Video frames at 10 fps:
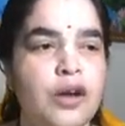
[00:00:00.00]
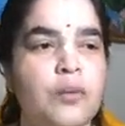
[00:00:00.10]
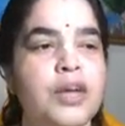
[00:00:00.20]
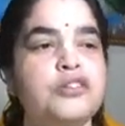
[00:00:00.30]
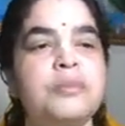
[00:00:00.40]

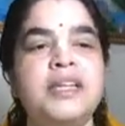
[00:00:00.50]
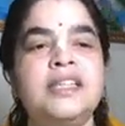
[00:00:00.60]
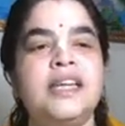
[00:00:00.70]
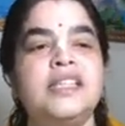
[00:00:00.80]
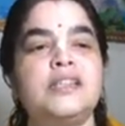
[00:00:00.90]
One who
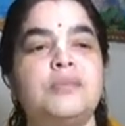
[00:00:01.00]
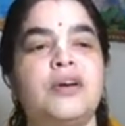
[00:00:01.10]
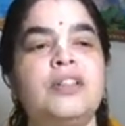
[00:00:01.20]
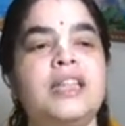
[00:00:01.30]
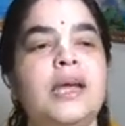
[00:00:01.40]
meditates
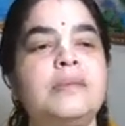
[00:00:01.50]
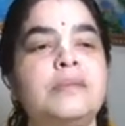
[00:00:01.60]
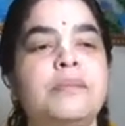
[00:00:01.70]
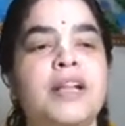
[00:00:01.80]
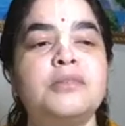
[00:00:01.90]
upon them,
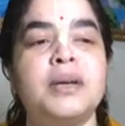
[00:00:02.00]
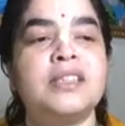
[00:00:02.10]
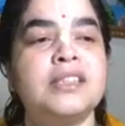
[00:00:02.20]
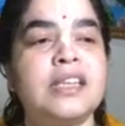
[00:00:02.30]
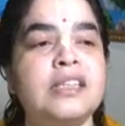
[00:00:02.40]
impelled by
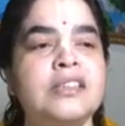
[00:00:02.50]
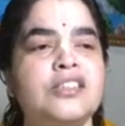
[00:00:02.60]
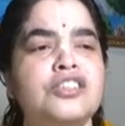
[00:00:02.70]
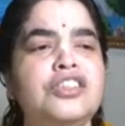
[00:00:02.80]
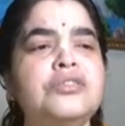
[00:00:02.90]
the
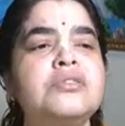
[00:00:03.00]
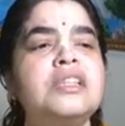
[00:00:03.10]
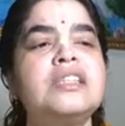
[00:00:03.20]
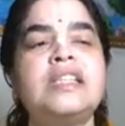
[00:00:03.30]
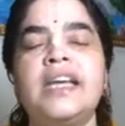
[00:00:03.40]
senses,
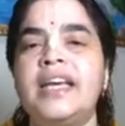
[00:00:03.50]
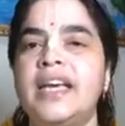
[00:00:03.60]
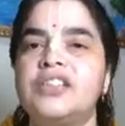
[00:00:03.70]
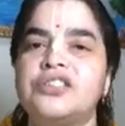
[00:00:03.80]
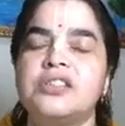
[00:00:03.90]
uselessly
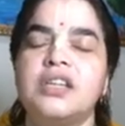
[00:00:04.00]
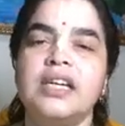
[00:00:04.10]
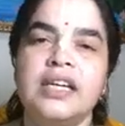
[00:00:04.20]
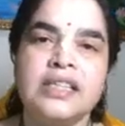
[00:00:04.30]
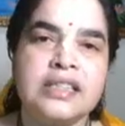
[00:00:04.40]
engages
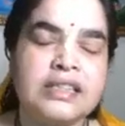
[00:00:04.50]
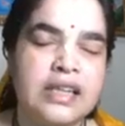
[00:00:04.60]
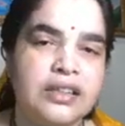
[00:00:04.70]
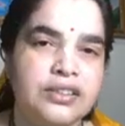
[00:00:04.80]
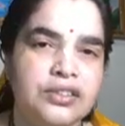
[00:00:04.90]
his
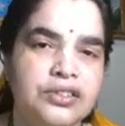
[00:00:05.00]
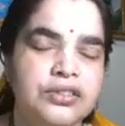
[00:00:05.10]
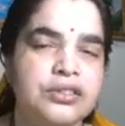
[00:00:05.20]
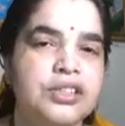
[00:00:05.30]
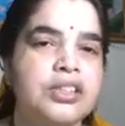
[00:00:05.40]
intelligence. So
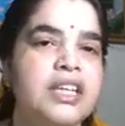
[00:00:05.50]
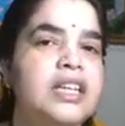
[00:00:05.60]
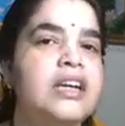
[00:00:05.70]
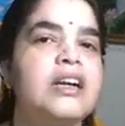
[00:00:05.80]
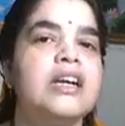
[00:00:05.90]
Krishna
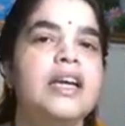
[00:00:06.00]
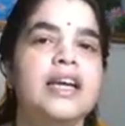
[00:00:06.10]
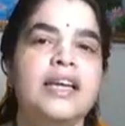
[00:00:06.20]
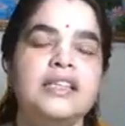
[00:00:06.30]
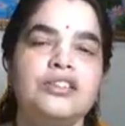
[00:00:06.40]
here,
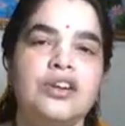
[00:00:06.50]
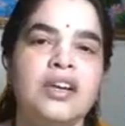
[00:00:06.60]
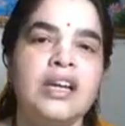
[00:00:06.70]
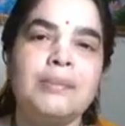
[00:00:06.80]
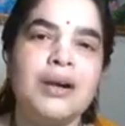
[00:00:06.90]
he's
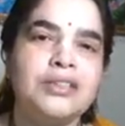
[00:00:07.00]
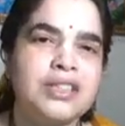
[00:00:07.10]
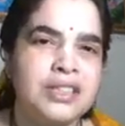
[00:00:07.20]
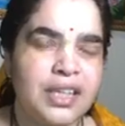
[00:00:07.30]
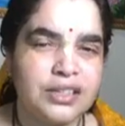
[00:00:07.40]
talking about a
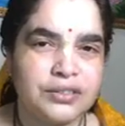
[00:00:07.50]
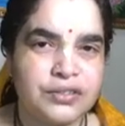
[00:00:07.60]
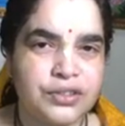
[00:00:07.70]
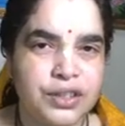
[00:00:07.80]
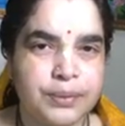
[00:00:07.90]
state of
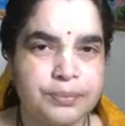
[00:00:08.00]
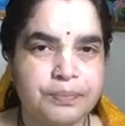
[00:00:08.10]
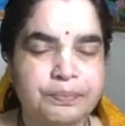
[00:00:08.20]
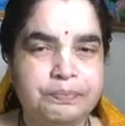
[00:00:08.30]
dream.